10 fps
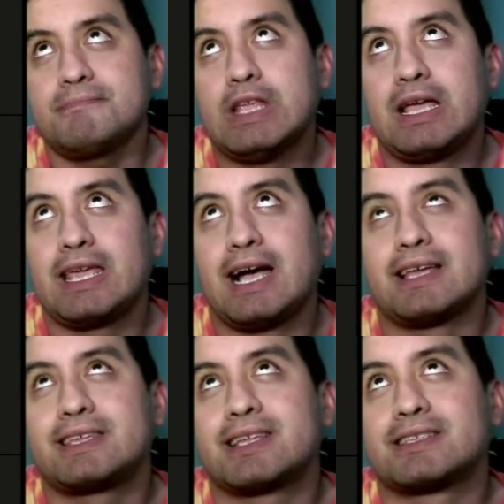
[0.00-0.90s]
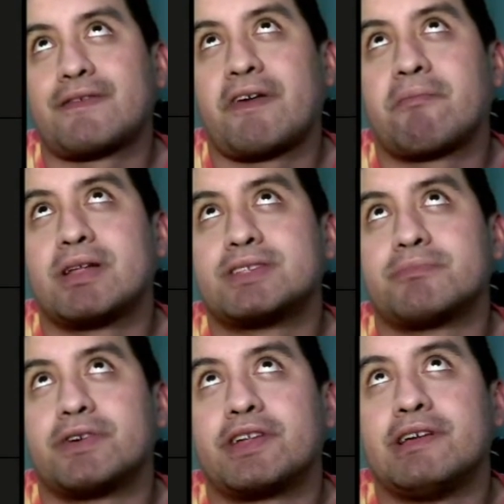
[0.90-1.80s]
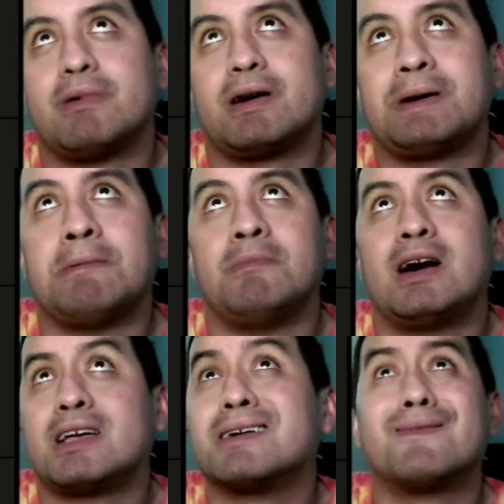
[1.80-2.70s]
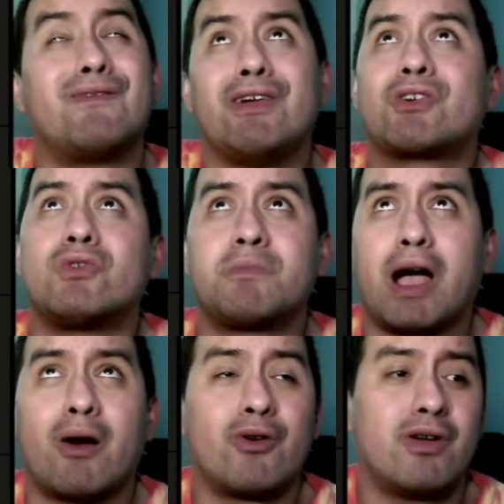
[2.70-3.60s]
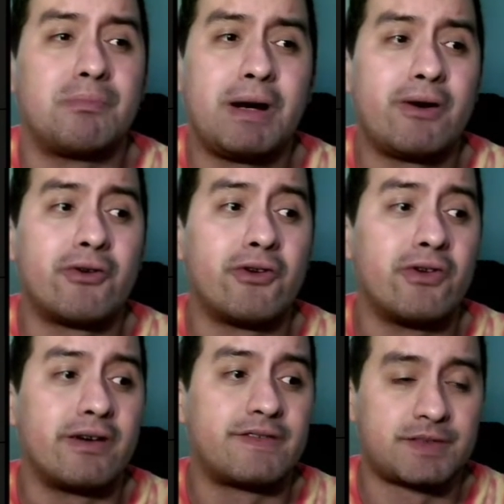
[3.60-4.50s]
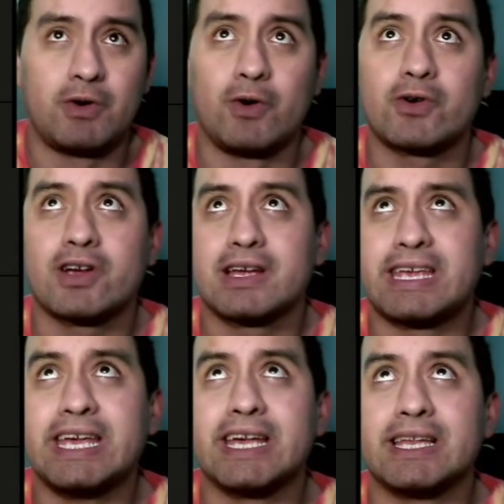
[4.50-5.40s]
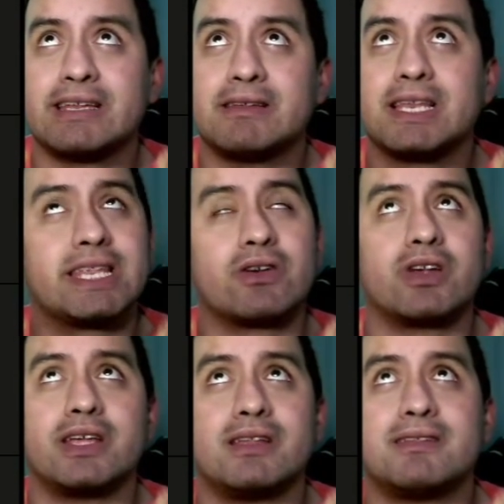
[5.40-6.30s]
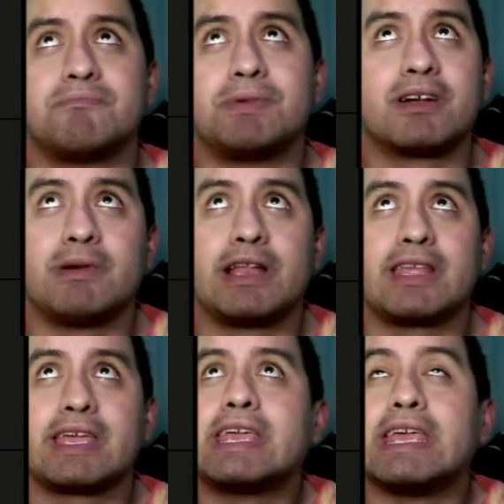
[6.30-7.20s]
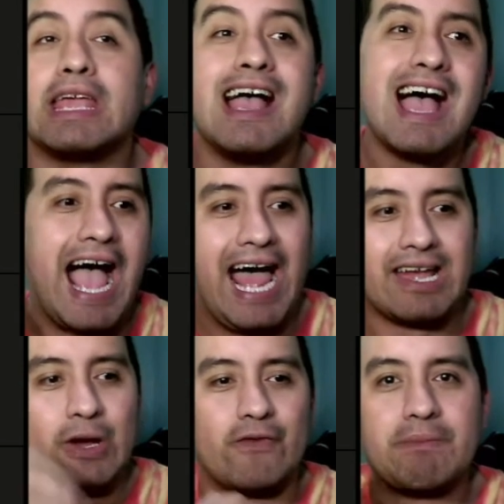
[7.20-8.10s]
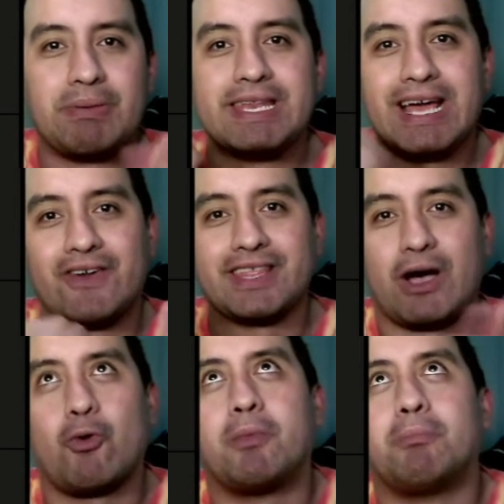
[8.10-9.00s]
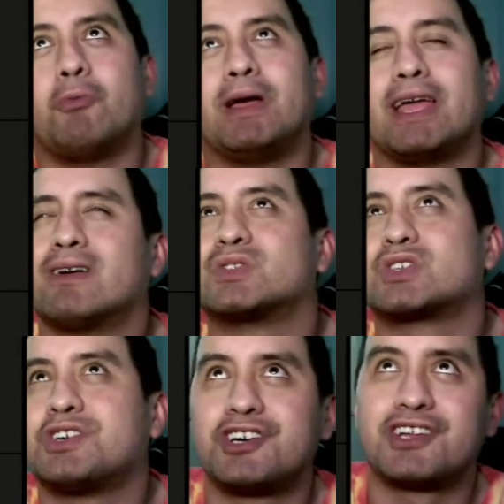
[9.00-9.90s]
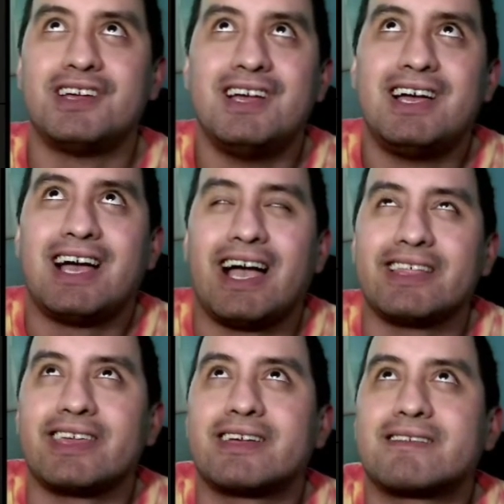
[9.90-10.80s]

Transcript: Yeah, I think that's a fair place to put him. Very cool power. A power of smoke. He can literally become anything. He had Luffy pinned down at that one moment. It was good. I think,